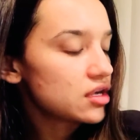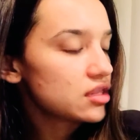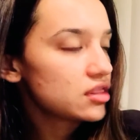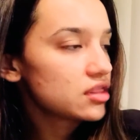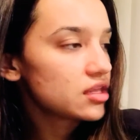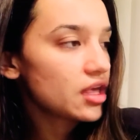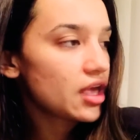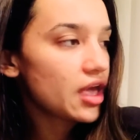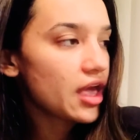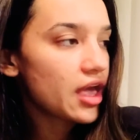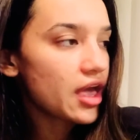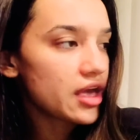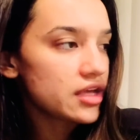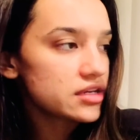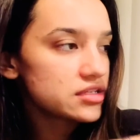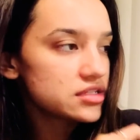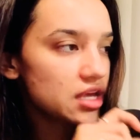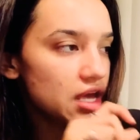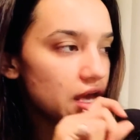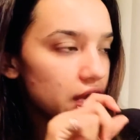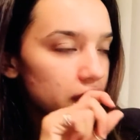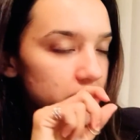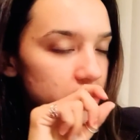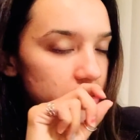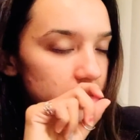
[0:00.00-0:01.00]
The
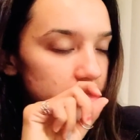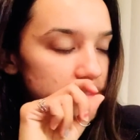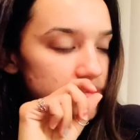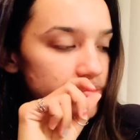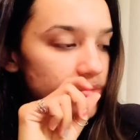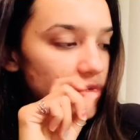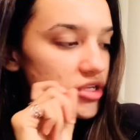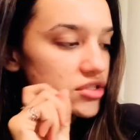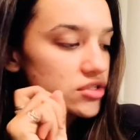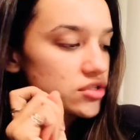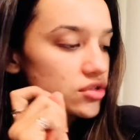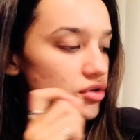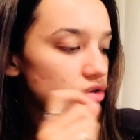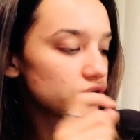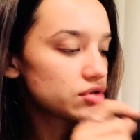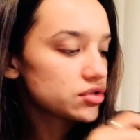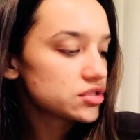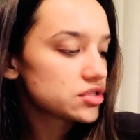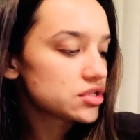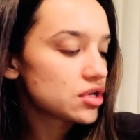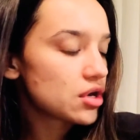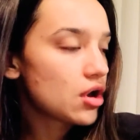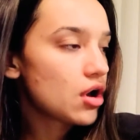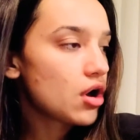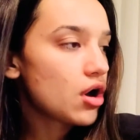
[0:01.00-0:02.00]
antagonist muscles